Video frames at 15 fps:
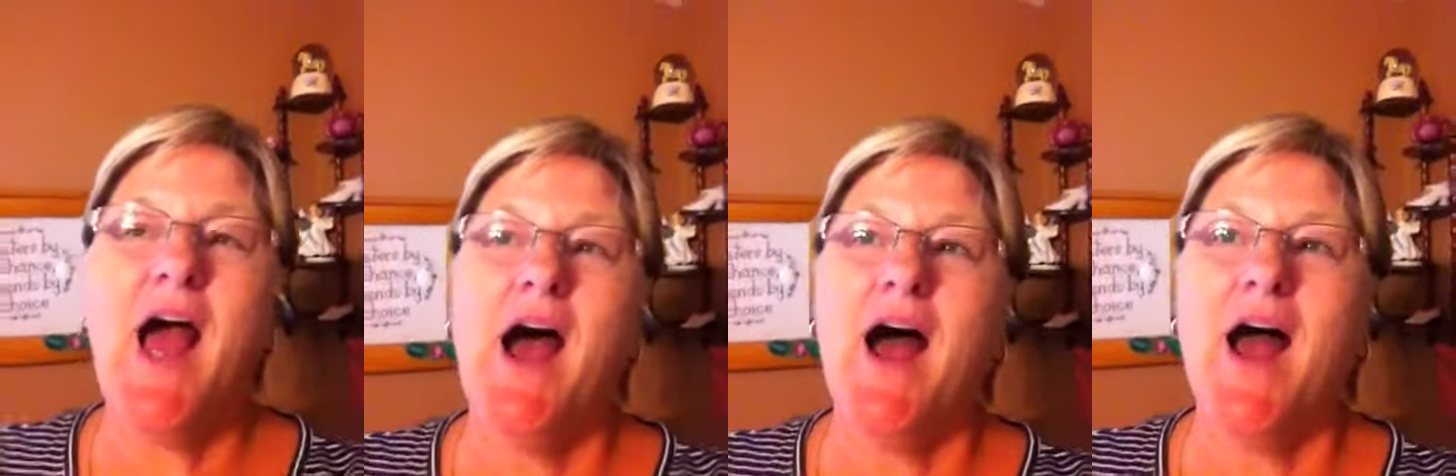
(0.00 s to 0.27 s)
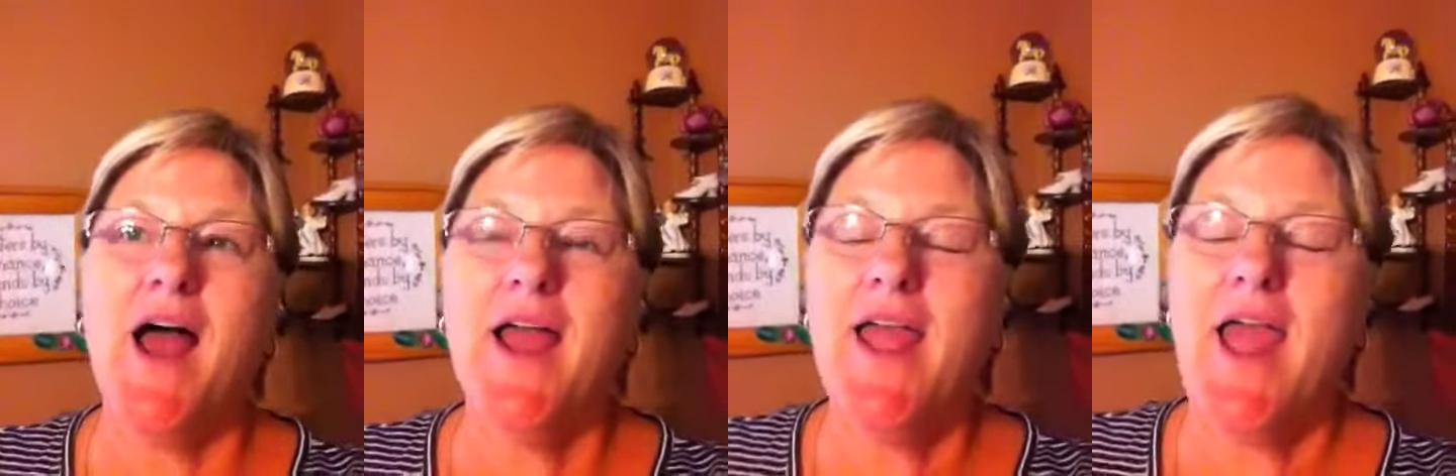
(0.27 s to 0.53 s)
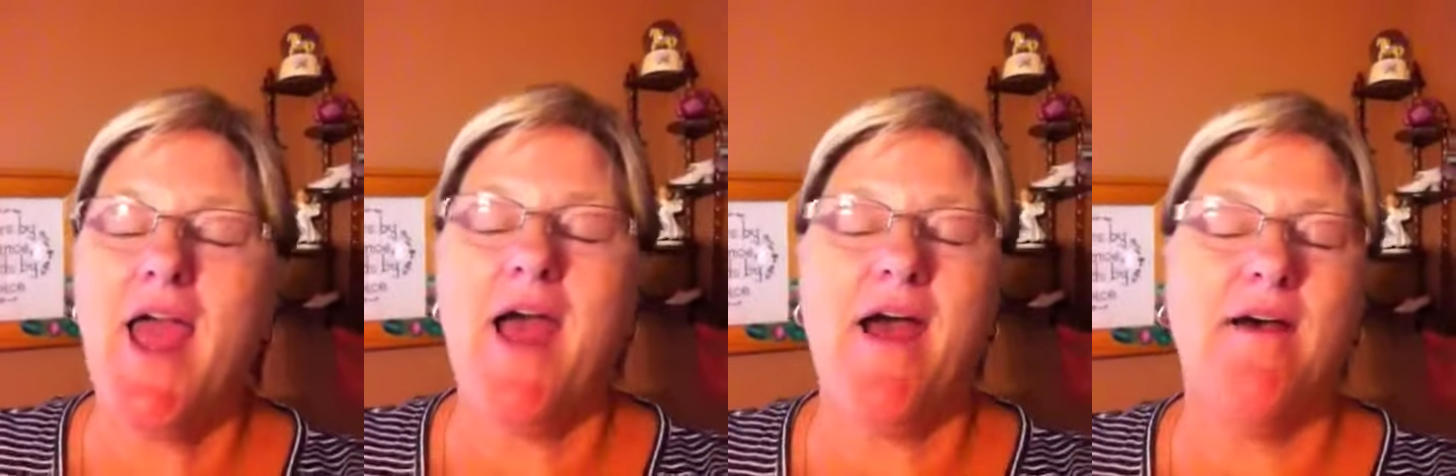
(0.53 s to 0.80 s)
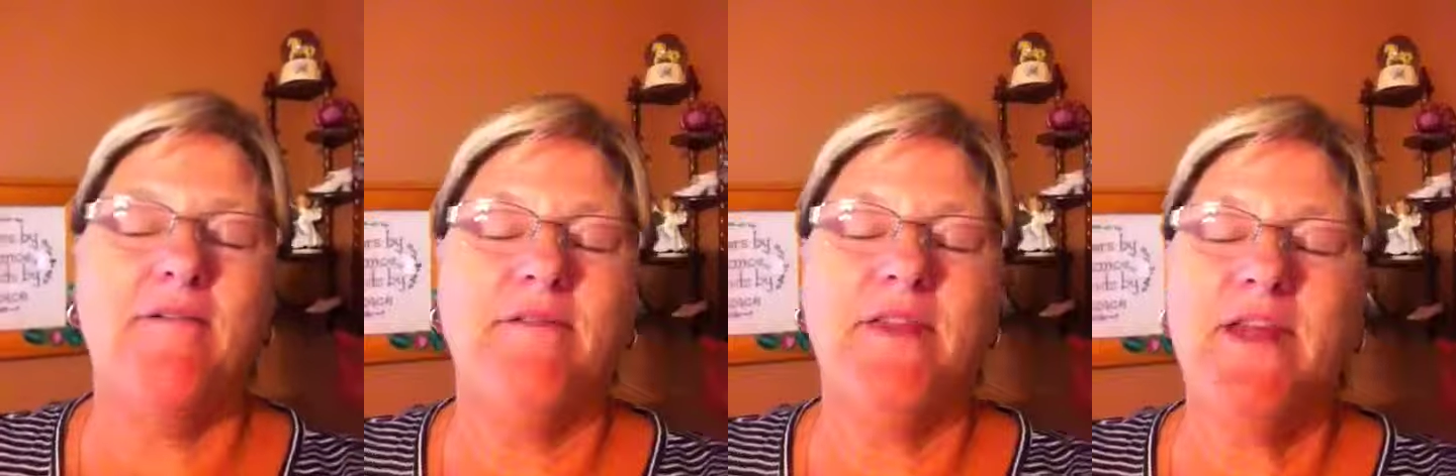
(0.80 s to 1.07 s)
I
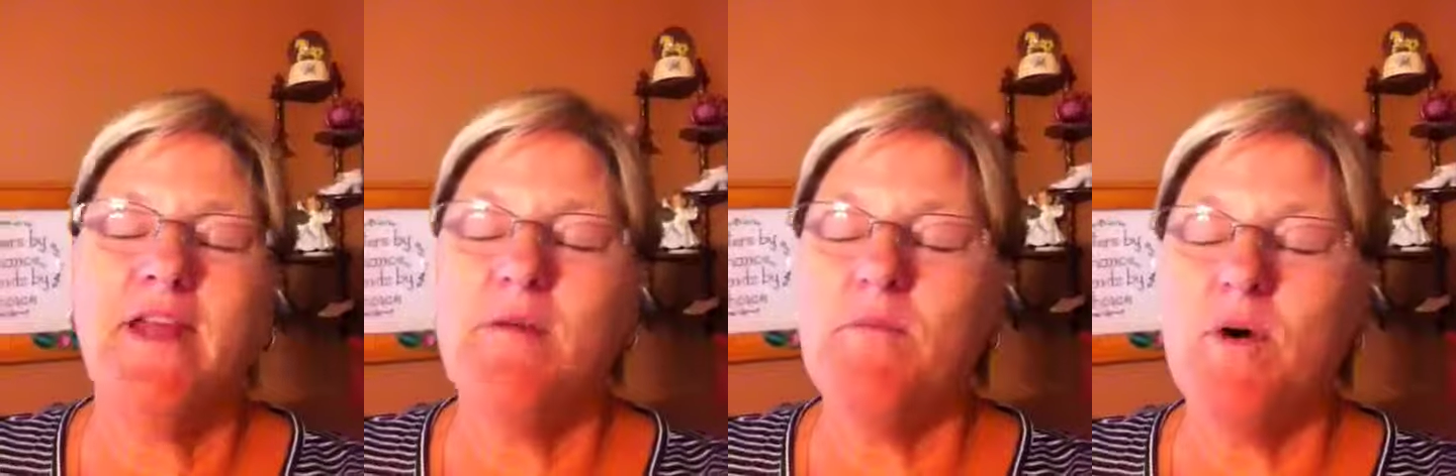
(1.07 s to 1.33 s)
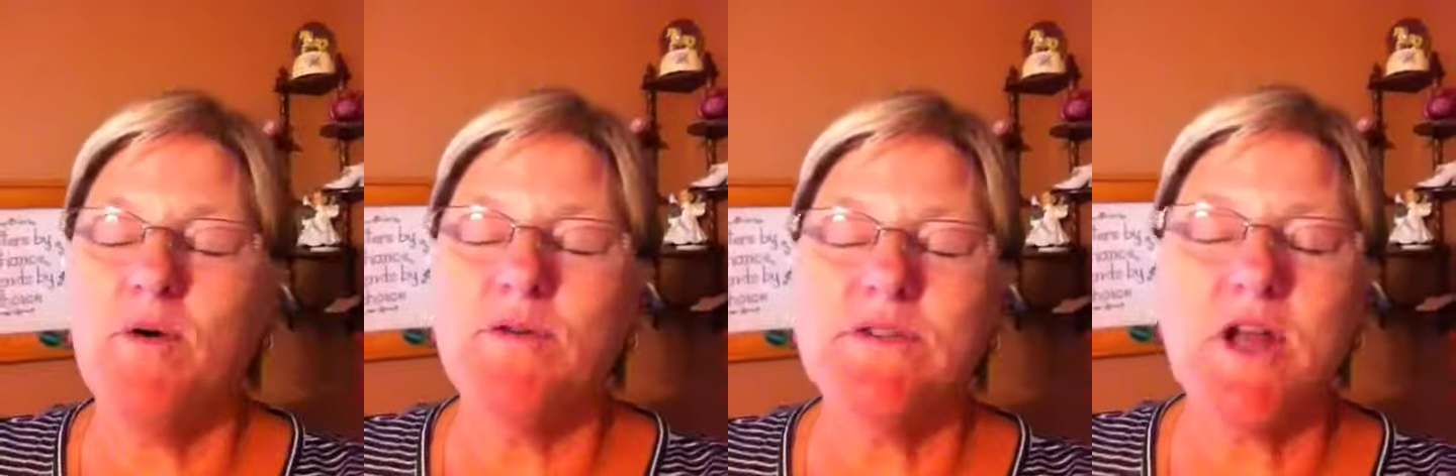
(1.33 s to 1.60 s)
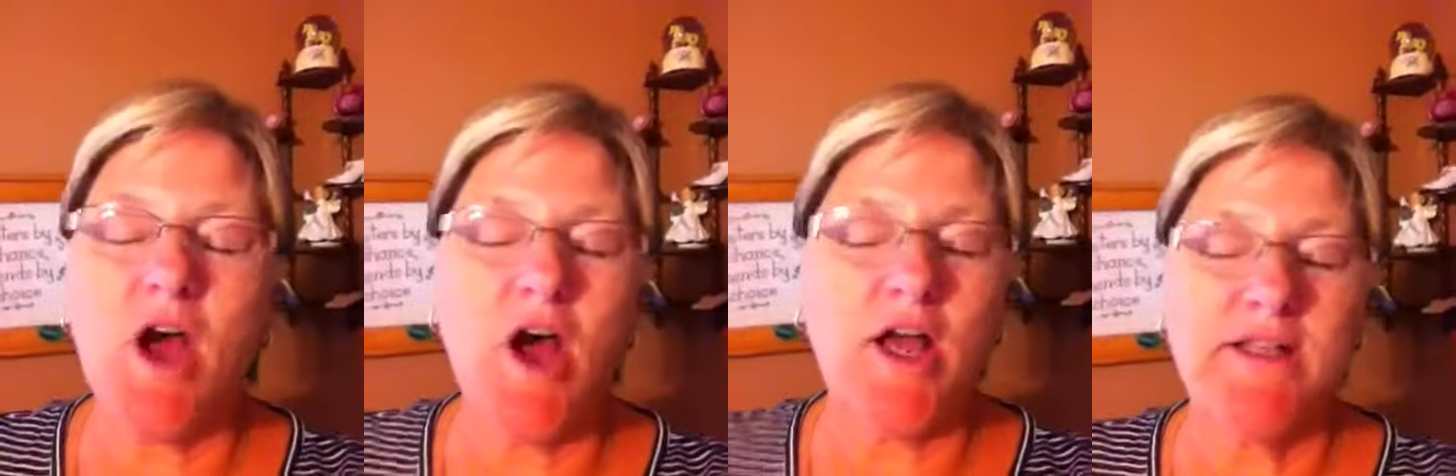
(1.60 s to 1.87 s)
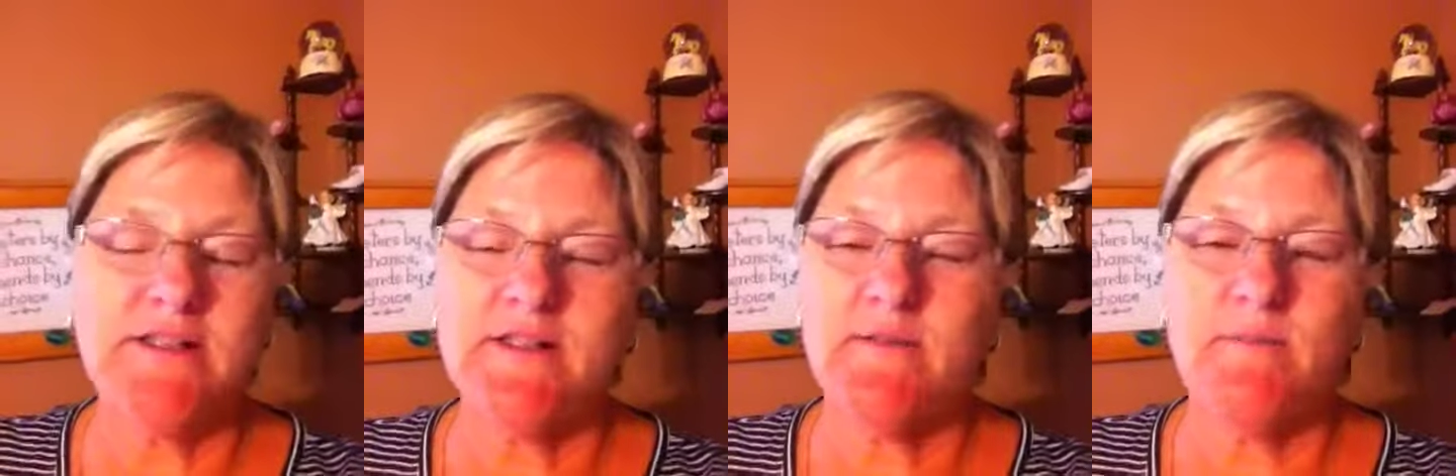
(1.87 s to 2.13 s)
have the most
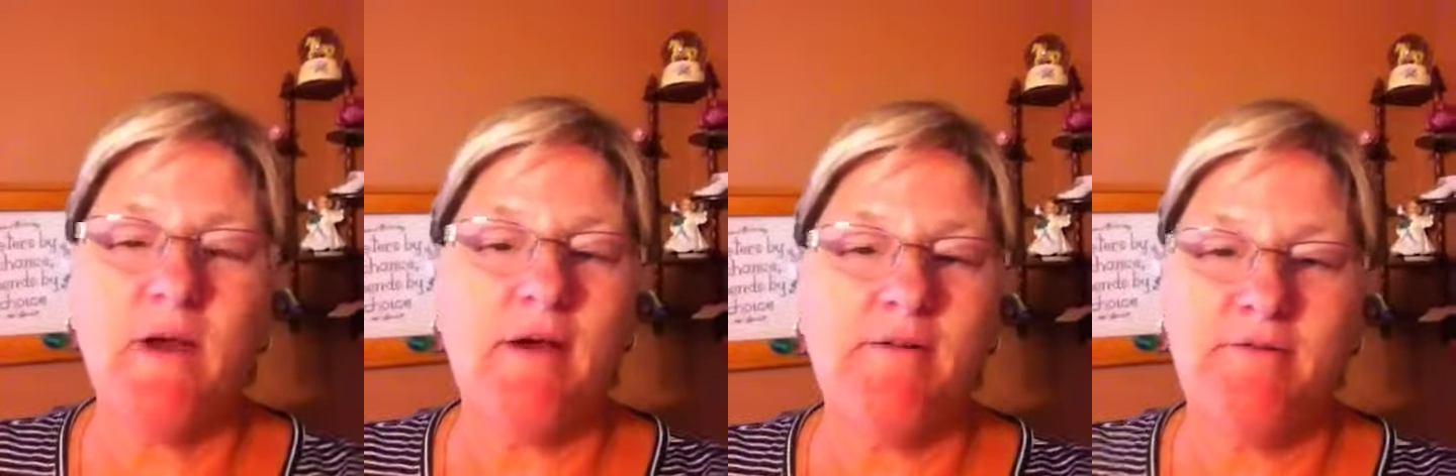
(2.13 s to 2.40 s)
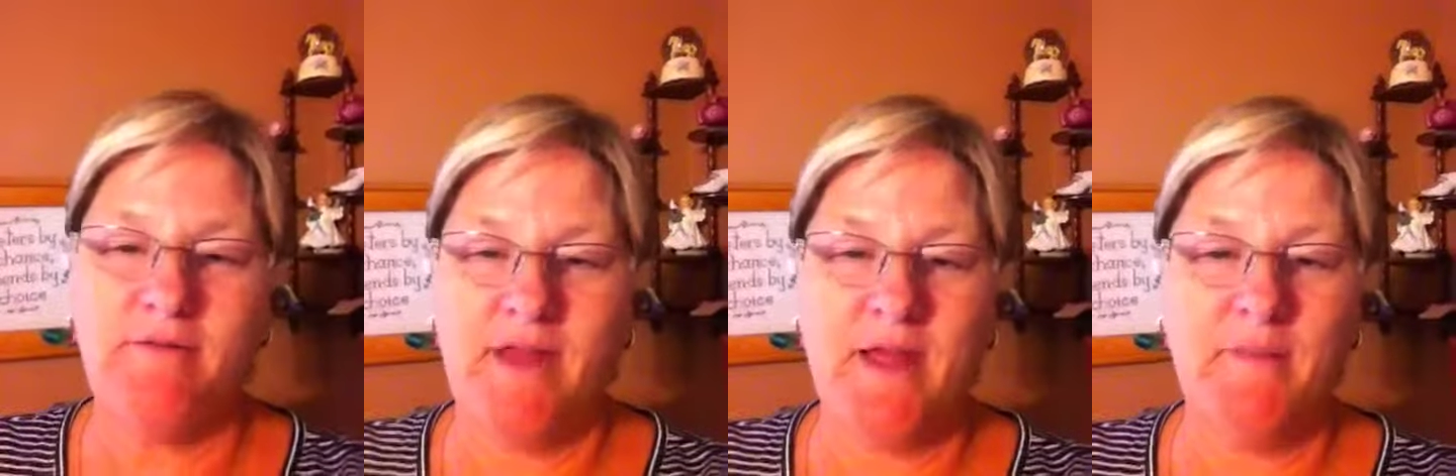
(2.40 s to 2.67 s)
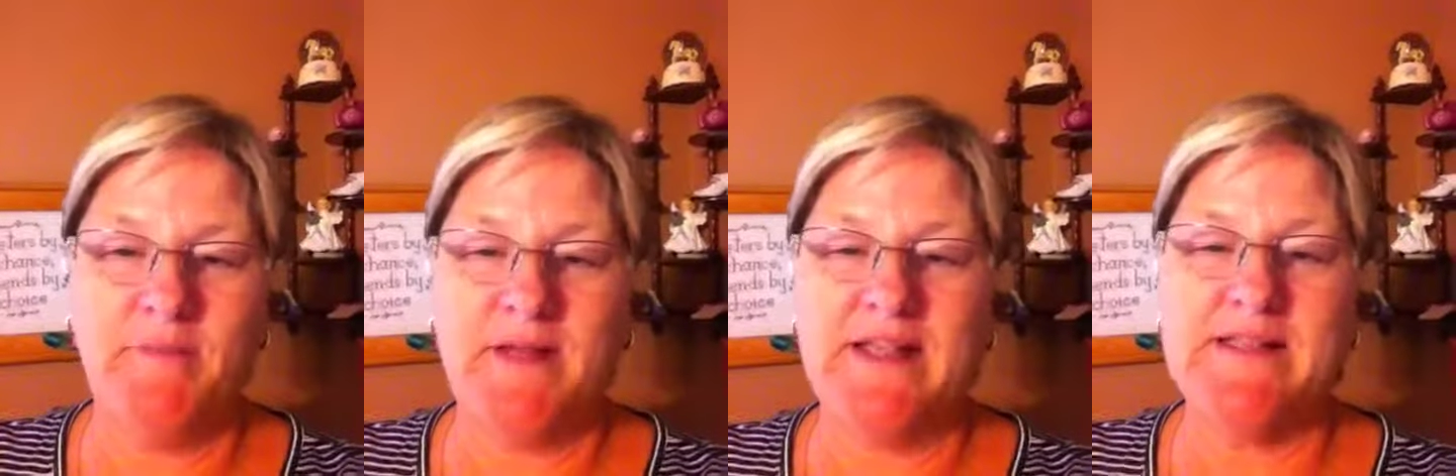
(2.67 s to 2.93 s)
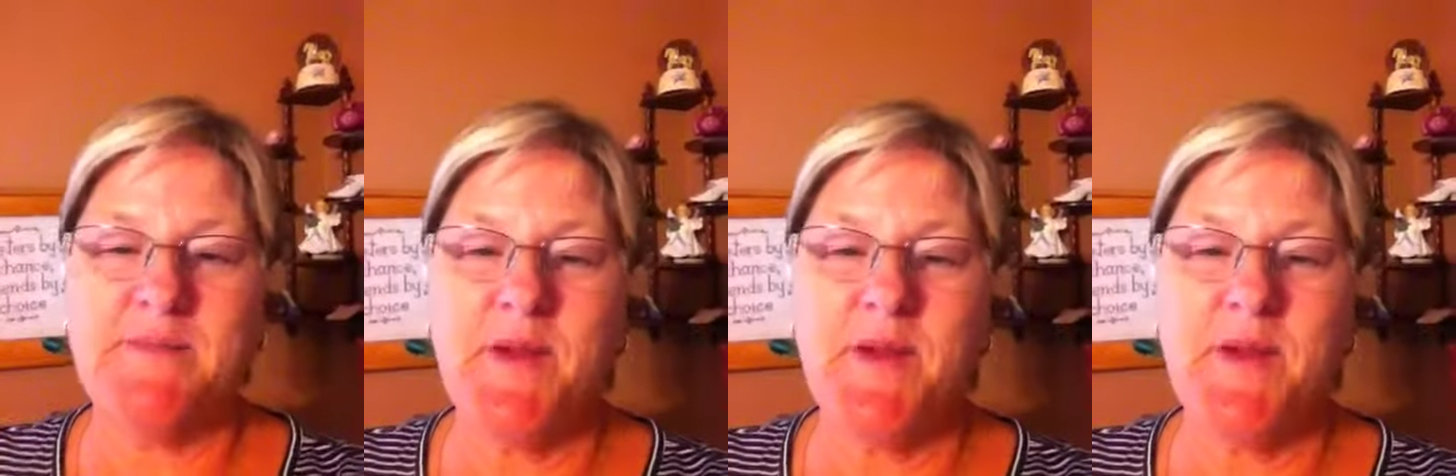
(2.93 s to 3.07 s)
awesome of families.